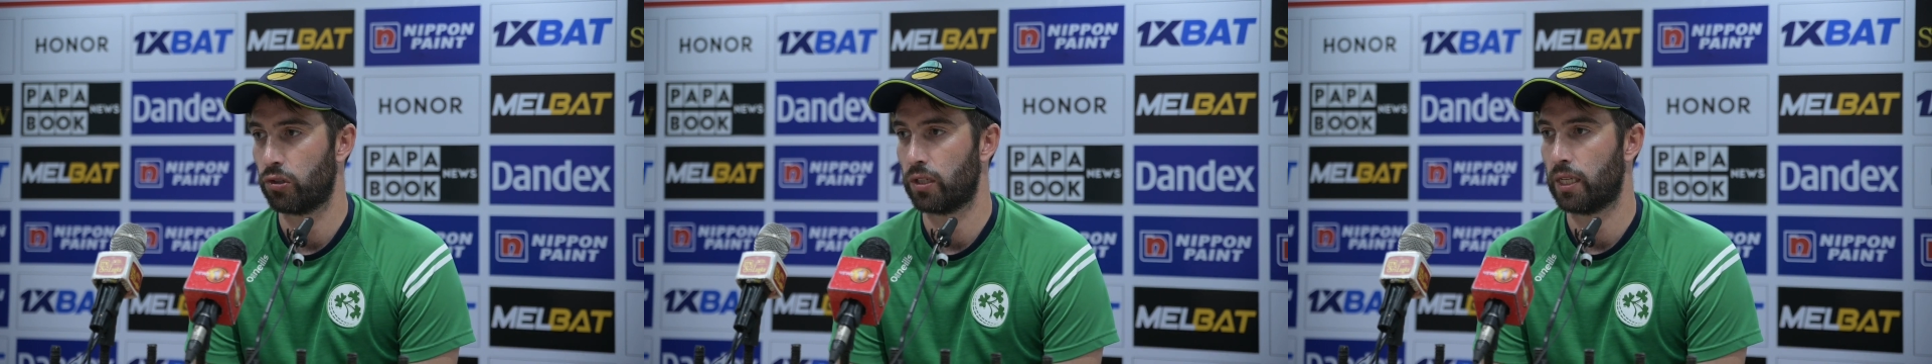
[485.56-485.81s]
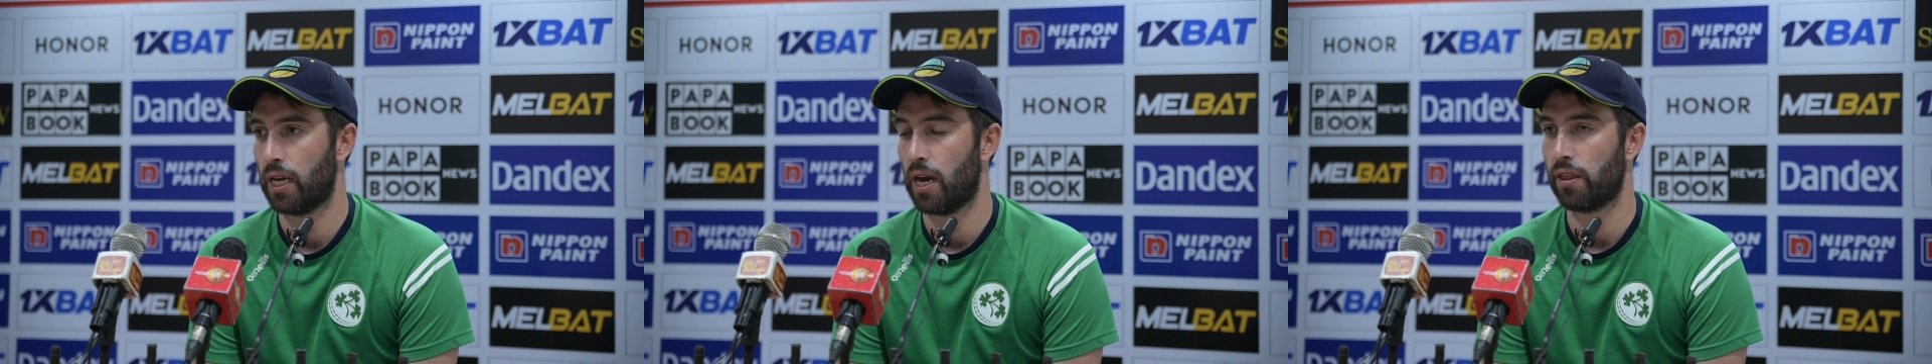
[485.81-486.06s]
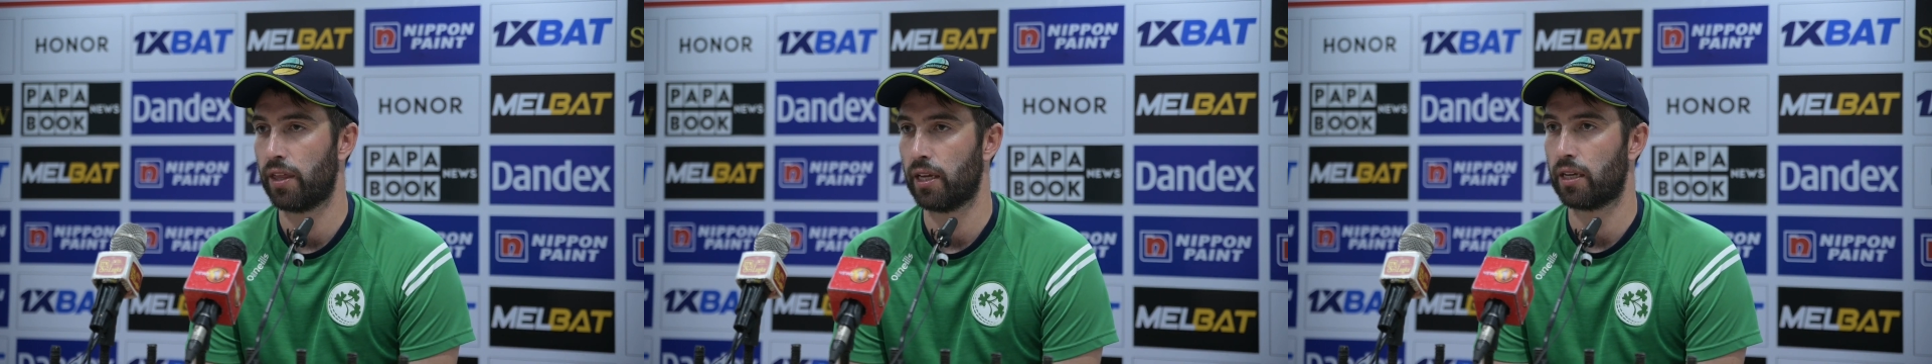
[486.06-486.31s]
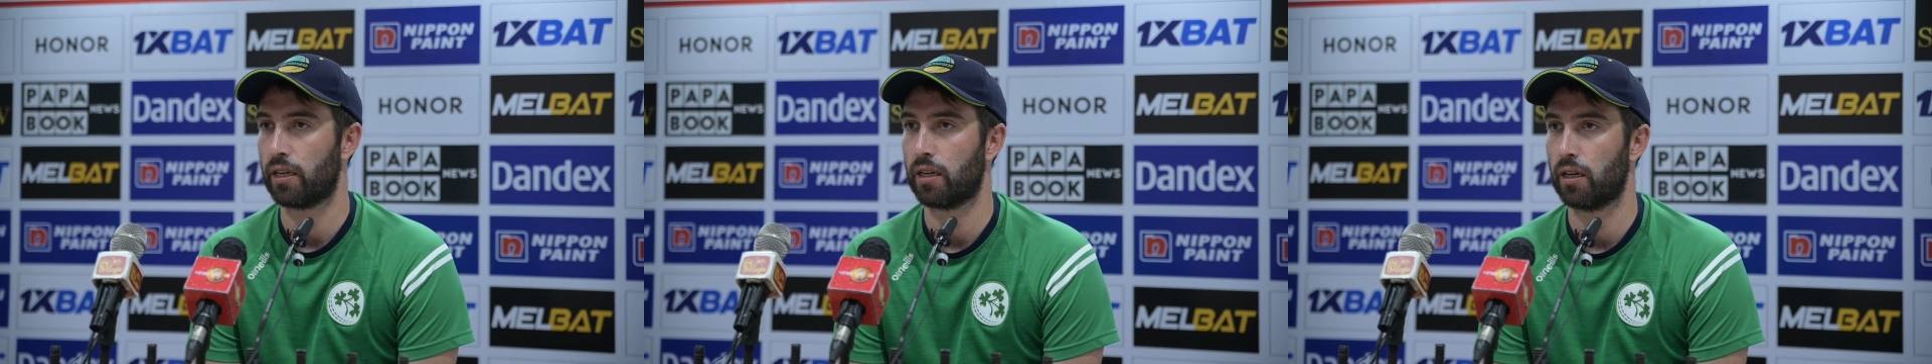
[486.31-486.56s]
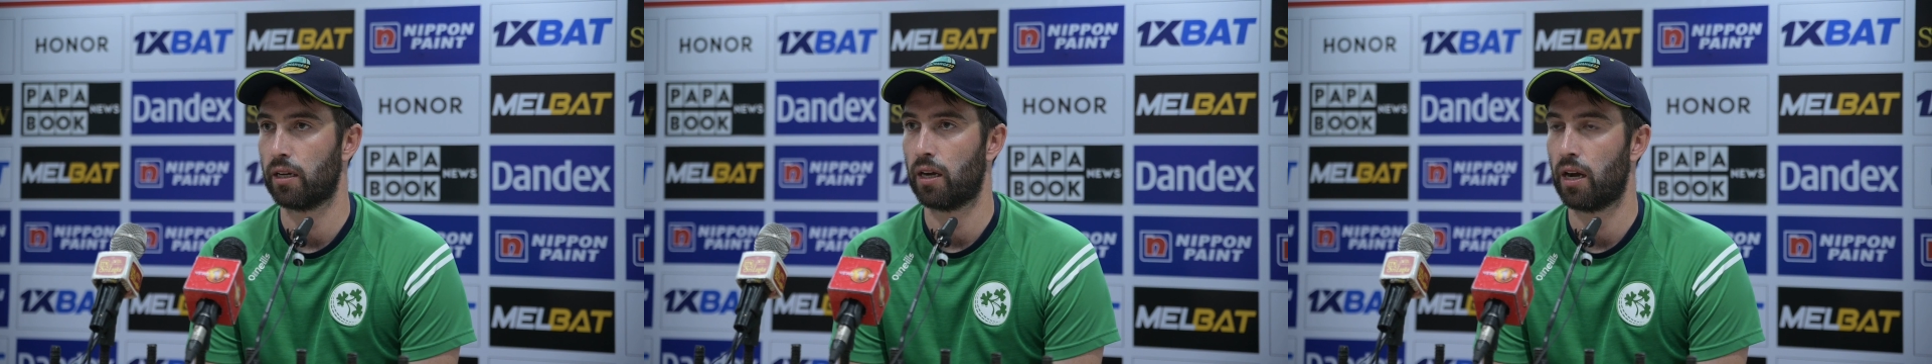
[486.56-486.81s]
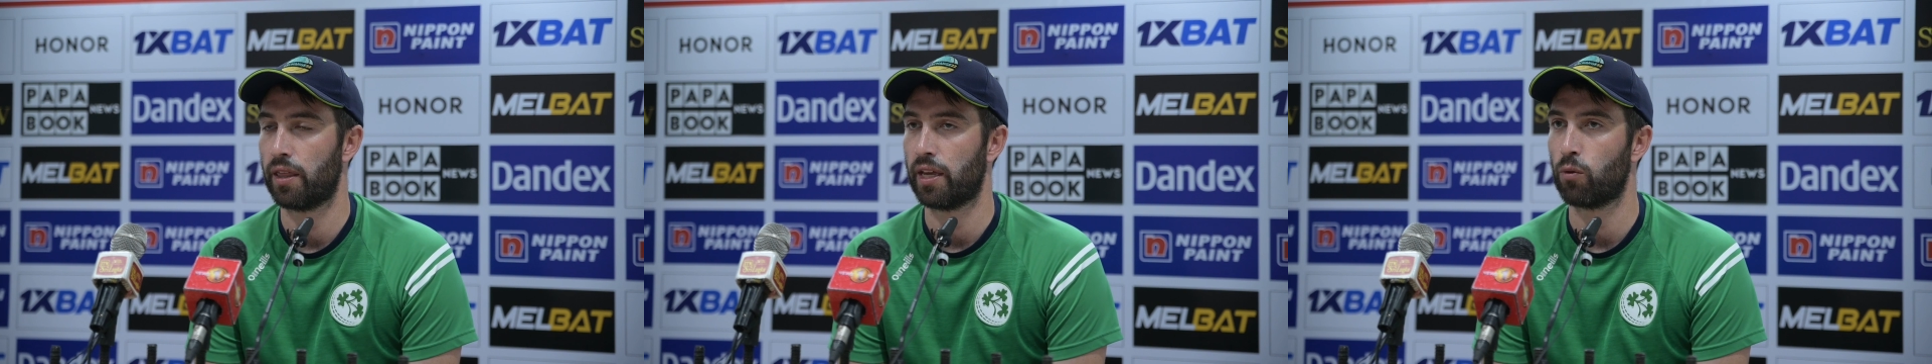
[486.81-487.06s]
Yeah, I think
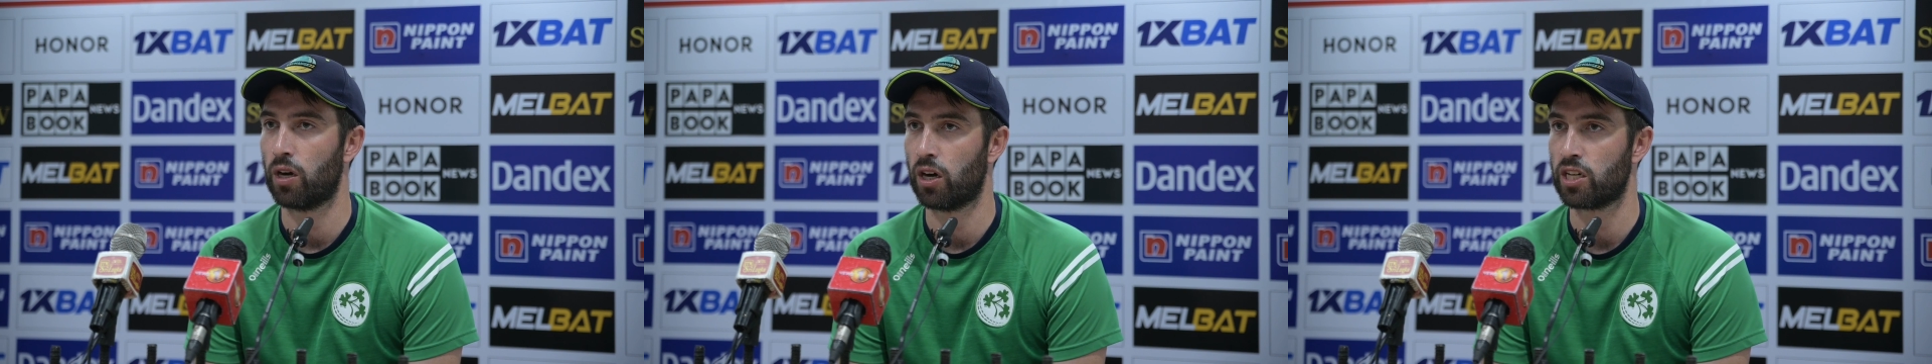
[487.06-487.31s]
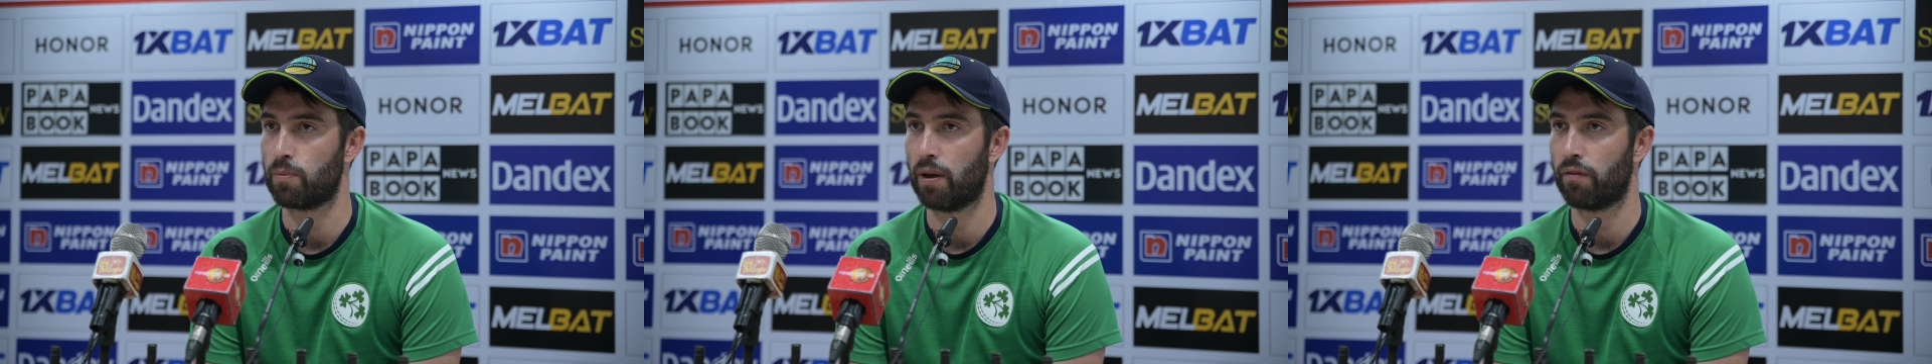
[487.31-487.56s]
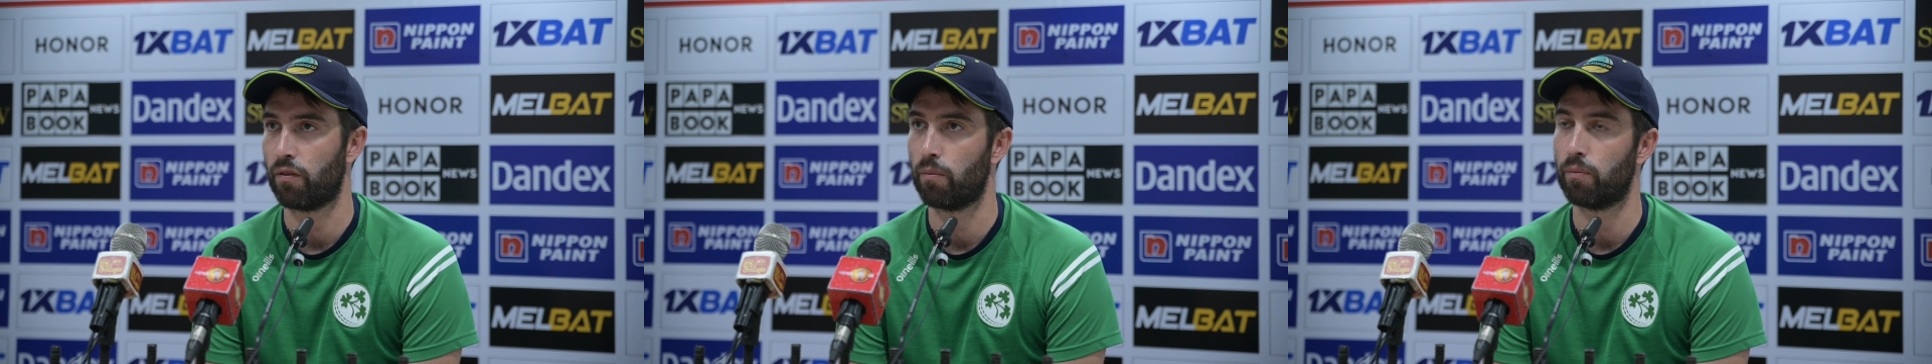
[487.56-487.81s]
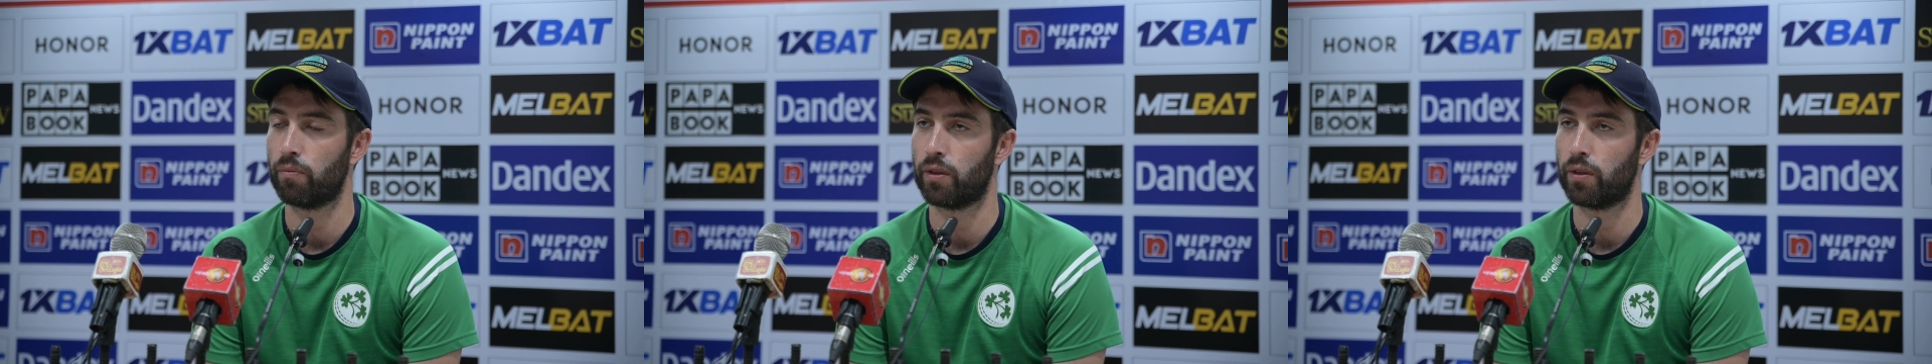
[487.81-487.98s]
we learned a bit from